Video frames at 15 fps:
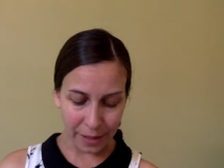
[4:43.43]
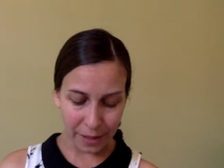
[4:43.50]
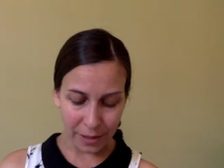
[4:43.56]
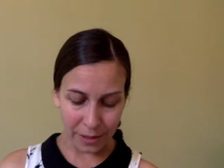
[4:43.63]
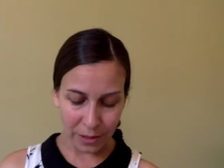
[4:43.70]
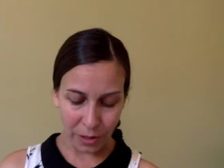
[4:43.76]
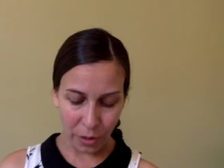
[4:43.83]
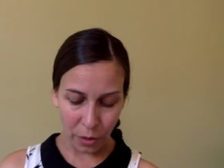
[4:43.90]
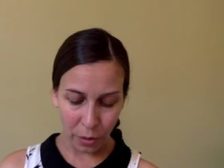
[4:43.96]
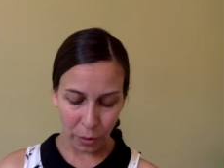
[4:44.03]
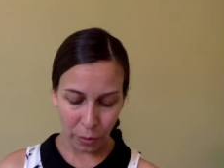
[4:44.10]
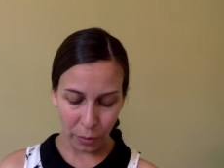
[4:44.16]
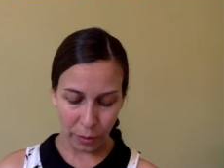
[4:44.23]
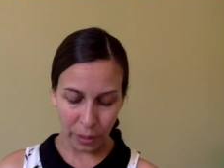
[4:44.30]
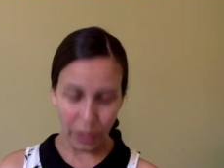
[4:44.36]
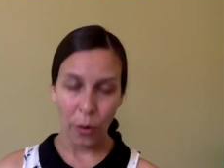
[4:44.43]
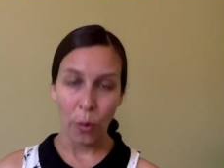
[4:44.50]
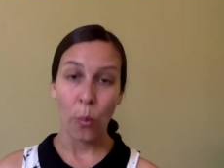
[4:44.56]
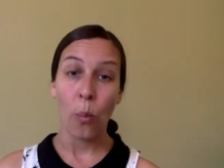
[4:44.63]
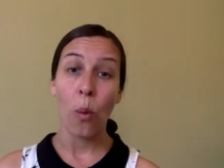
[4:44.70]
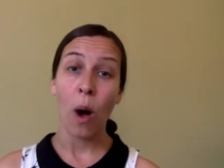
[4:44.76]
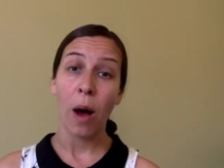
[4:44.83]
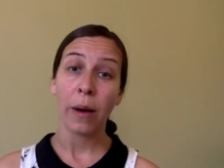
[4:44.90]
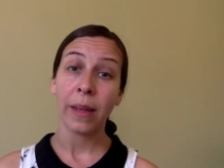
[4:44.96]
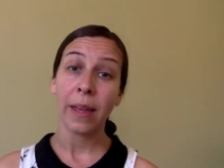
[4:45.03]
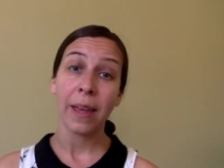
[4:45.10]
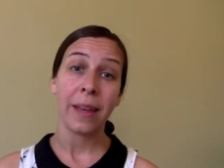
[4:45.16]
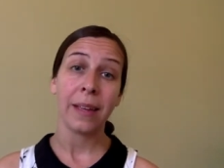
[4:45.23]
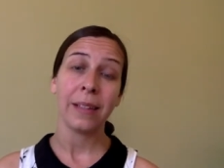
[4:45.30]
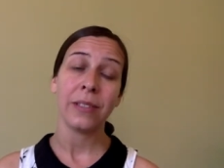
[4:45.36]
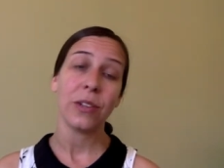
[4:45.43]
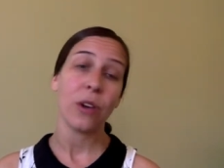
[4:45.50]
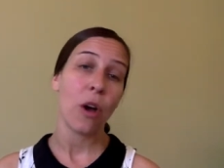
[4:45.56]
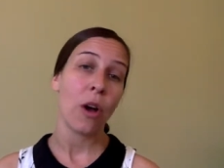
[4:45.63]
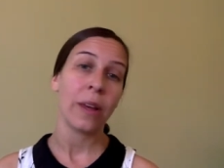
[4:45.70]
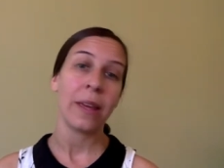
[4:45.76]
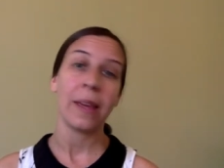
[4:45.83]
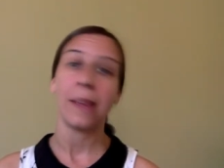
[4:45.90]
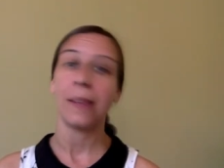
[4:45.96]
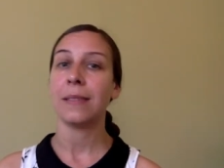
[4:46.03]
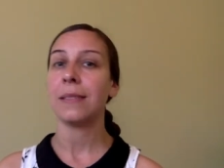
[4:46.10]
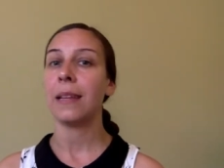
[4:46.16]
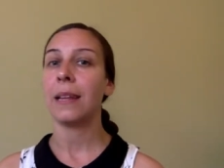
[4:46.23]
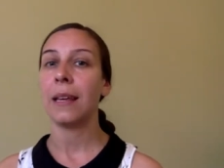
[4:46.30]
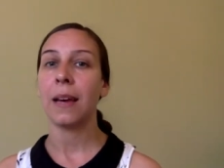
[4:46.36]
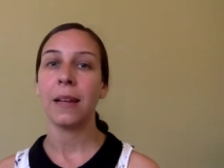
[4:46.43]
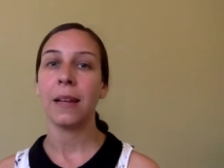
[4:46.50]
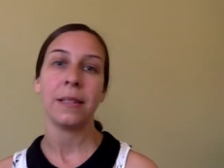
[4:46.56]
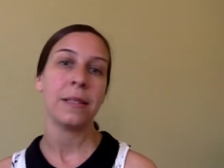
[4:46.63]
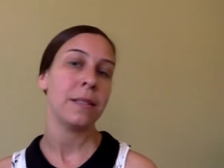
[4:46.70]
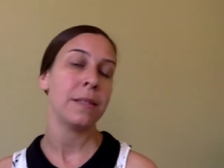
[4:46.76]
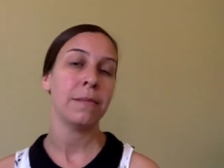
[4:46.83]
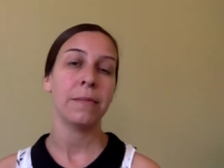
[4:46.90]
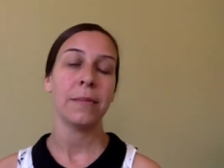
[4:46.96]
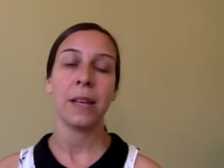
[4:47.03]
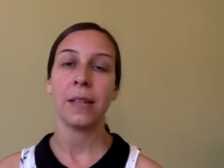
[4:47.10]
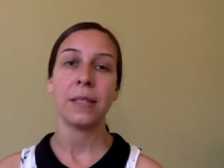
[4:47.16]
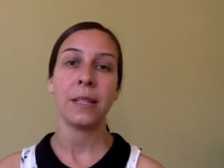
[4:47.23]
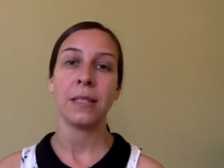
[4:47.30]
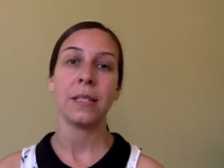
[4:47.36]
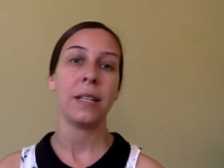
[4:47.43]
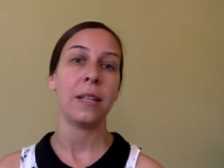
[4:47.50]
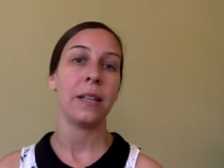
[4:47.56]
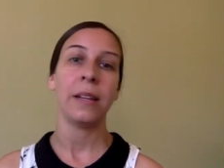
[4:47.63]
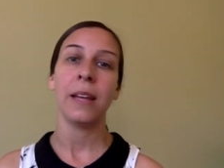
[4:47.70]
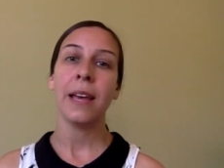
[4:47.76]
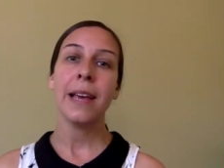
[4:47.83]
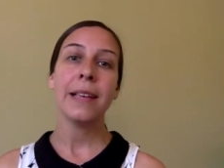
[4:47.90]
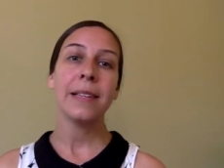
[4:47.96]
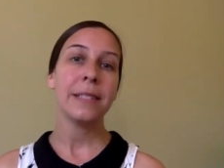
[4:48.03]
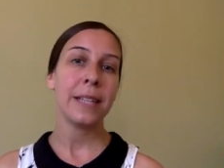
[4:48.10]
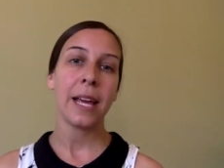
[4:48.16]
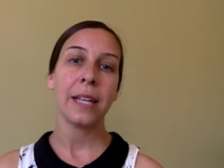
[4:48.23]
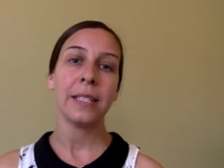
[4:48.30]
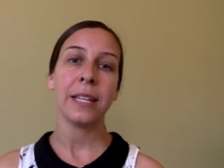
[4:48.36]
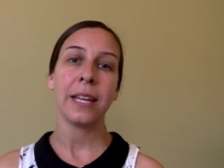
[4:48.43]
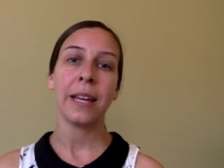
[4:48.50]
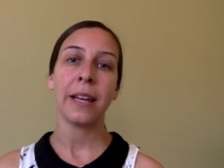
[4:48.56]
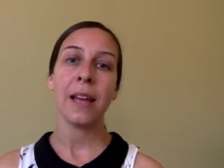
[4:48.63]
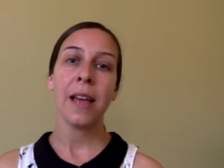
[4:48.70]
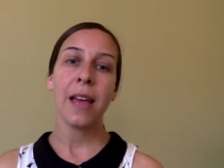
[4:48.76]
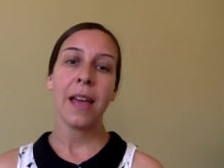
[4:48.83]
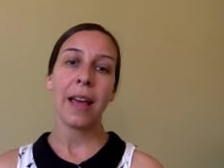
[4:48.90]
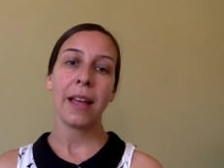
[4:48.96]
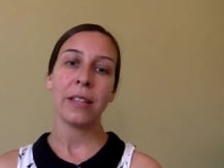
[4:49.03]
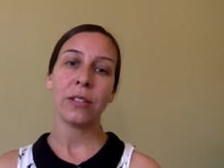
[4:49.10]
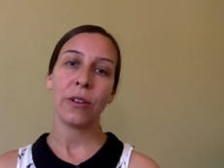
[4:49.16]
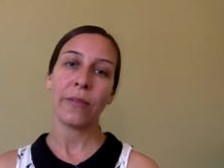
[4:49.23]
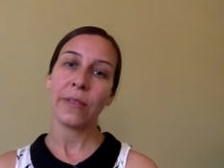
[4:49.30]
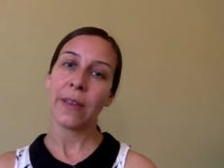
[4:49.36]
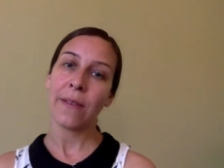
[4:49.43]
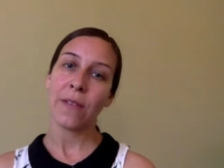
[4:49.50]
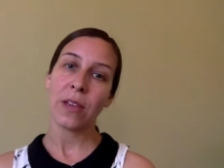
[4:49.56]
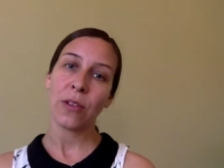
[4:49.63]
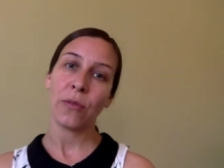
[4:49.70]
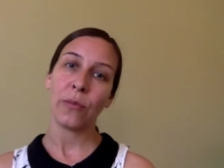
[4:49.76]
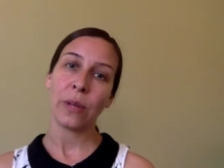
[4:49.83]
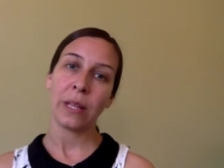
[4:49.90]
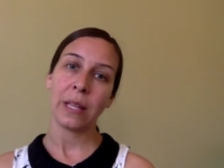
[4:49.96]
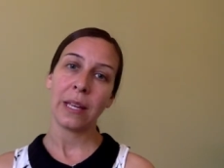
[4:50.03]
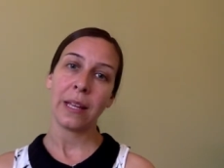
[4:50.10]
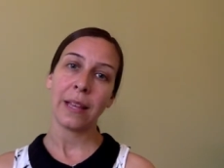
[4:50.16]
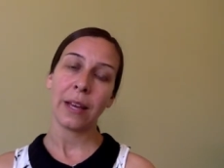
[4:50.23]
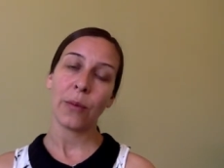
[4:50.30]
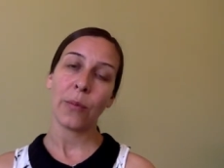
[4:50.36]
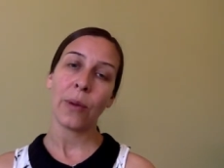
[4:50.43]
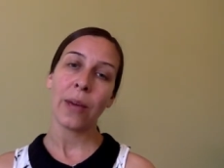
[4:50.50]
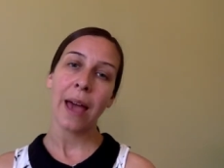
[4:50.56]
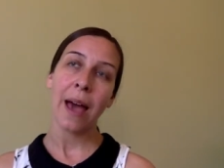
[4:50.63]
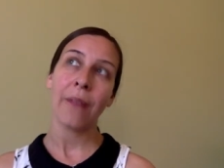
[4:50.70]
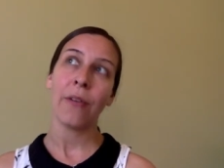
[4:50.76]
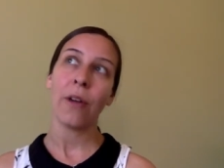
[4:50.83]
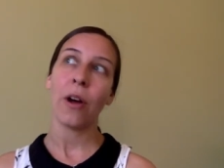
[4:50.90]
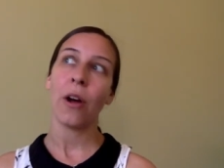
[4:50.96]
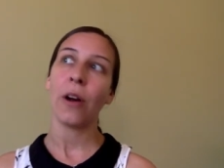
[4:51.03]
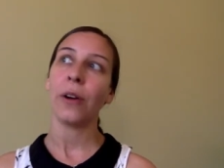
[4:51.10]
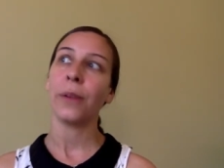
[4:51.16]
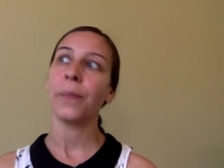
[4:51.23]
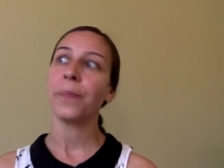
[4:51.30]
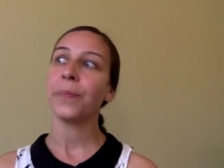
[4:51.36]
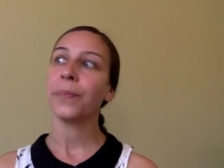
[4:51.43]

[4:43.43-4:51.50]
So, walking, talking, sitting unassisted, standing, and sort of giving you really, like, we have our,